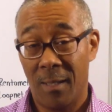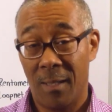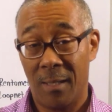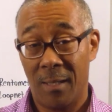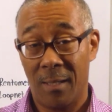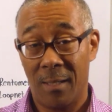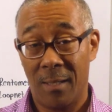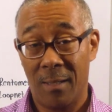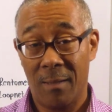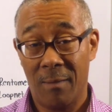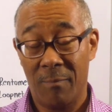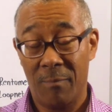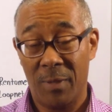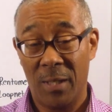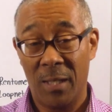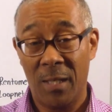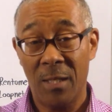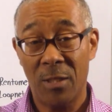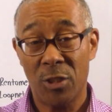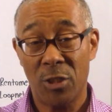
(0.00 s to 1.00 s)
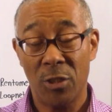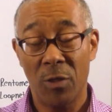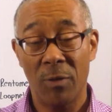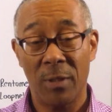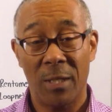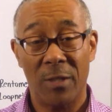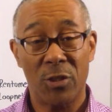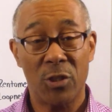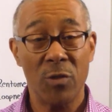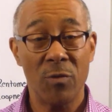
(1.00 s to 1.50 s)
uh, each
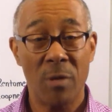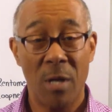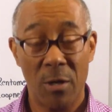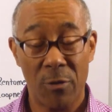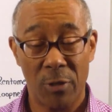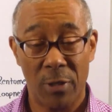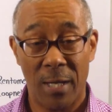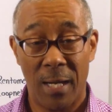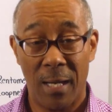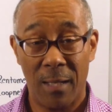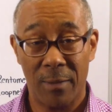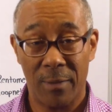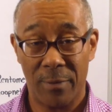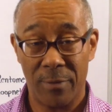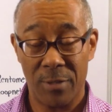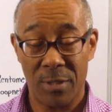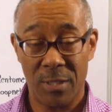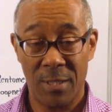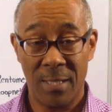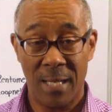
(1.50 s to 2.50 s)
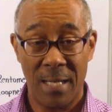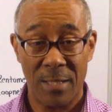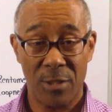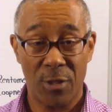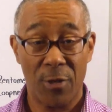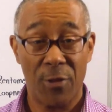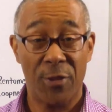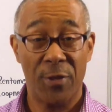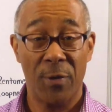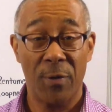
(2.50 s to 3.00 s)
unit two hundred dollars,
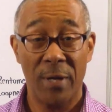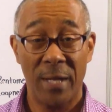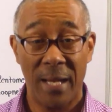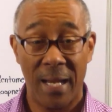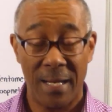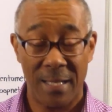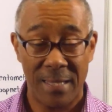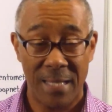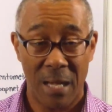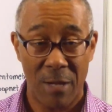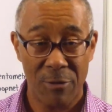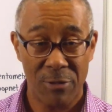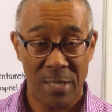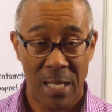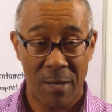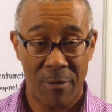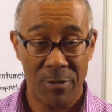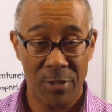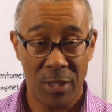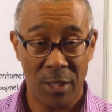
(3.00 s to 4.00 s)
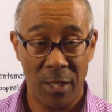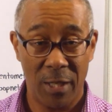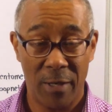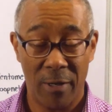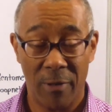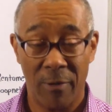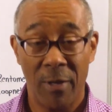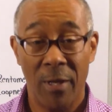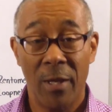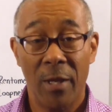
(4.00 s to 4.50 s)
that's thirty-eight thousand dollars a
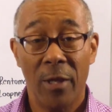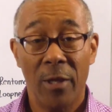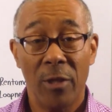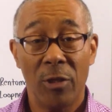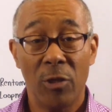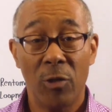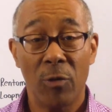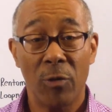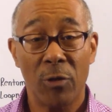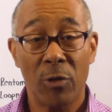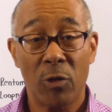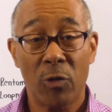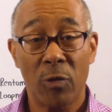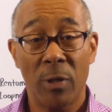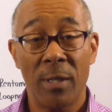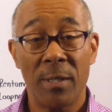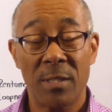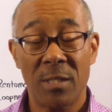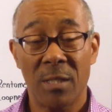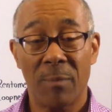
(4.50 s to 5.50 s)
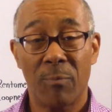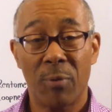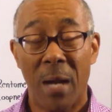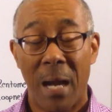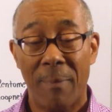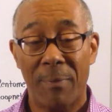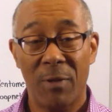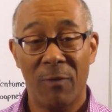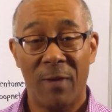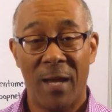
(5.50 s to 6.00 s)
year. You increase the
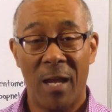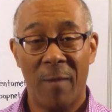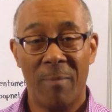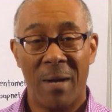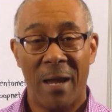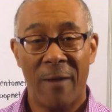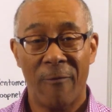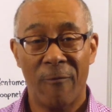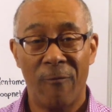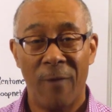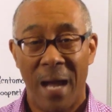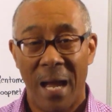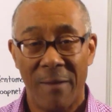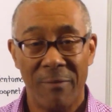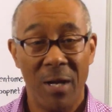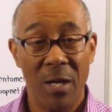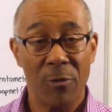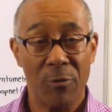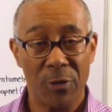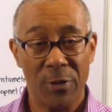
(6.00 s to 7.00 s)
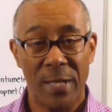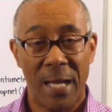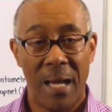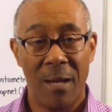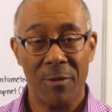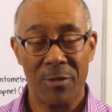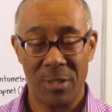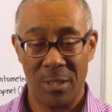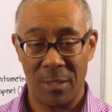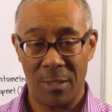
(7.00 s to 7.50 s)
property value by five hundred
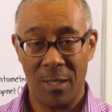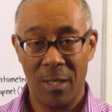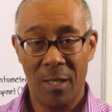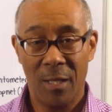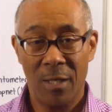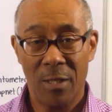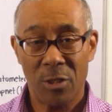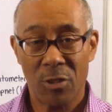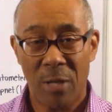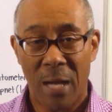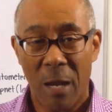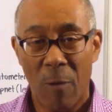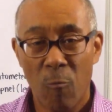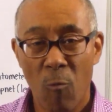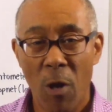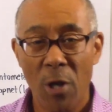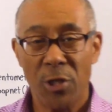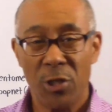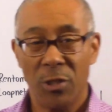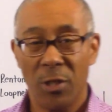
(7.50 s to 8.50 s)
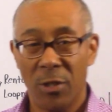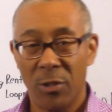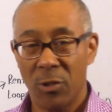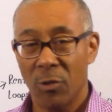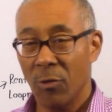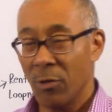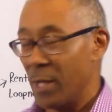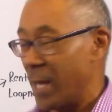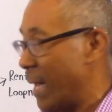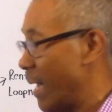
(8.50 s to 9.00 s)
thousand dollars. So I want you to
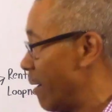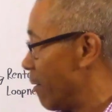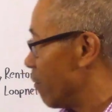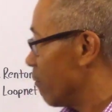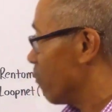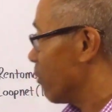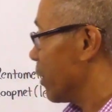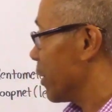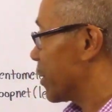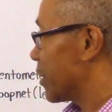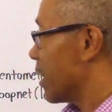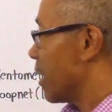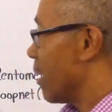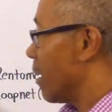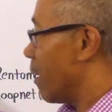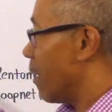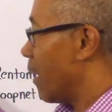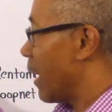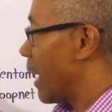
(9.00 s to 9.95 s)
do that with